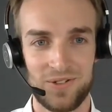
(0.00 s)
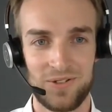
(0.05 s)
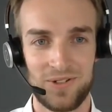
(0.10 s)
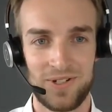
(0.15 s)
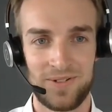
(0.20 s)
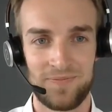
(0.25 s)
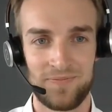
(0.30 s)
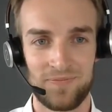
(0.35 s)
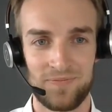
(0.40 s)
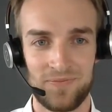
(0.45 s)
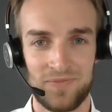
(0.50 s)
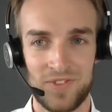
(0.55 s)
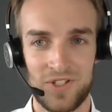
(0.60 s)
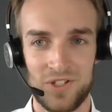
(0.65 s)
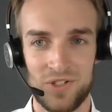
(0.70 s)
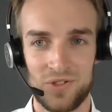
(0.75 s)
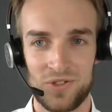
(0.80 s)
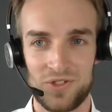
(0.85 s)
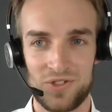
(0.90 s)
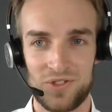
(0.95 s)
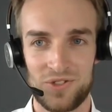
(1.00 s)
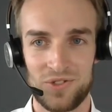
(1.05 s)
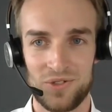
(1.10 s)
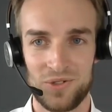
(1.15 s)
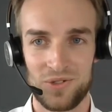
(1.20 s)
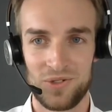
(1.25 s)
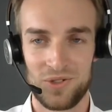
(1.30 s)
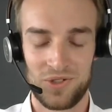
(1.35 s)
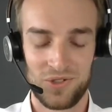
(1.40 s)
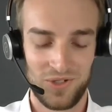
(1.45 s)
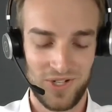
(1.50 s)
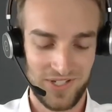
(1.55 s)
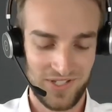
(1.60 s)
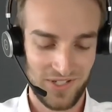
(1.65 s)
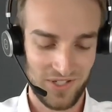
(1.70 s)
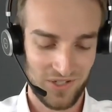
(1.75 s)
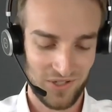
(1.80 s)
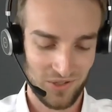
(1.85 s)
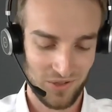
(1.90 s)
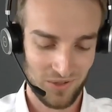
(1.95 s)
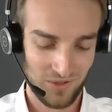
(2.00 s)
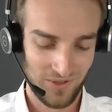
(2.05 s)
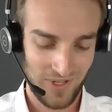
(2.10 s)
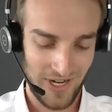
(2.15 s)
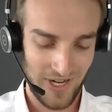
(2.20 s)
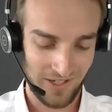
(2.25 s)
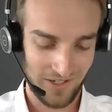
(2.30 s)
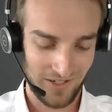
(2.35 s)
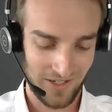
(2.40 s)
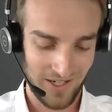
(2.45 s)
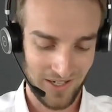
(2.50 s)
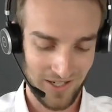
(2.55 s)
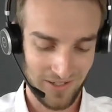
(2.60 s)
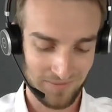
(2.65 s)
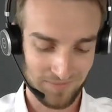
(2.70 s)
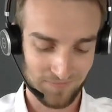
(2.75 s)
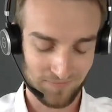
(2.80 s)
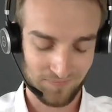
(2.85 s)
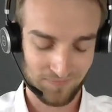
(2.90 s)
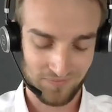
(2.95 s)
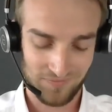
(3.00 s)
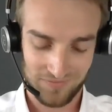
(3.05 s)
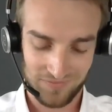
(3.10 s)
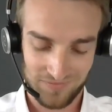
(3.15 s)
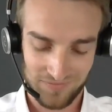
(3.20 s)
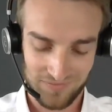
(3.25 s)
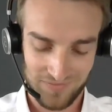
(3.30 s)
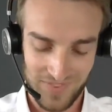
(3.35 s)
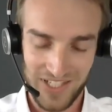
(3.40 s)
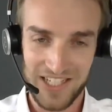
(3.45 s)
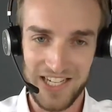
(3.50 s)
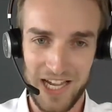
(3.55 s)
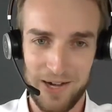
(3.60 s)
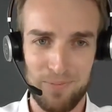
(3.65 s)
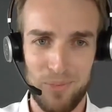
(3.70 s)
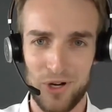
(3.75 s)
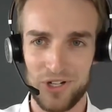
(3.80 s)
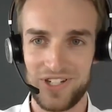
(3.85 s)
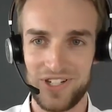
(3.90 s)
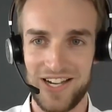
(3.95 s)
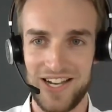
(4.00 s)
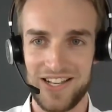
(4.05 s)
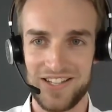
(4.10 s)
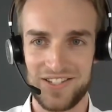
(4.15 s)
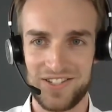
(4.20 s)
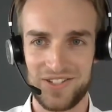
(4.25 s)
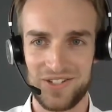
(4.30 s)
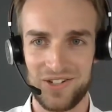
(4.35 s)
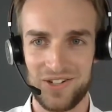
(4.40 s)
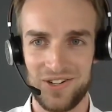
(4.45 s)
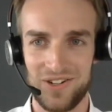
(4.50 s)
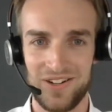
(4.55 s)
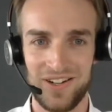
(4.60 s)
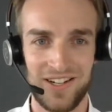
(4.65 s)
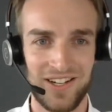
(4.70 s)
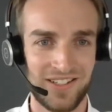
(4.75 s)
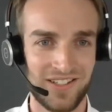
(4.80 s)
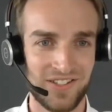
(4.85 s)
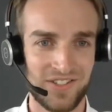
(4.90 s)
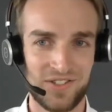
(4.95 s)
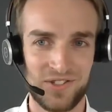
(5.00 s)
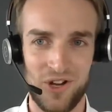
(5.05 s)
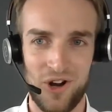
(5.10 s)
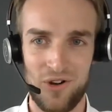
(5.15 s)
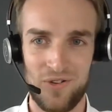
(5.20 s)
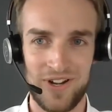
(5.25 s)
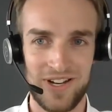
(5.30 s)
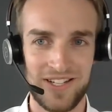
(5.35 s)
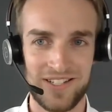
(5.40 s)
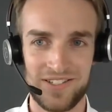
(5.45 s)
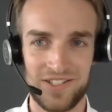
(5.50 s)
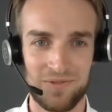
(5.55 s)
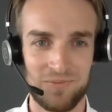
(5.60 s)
who used to listen to like podcasts or little stories or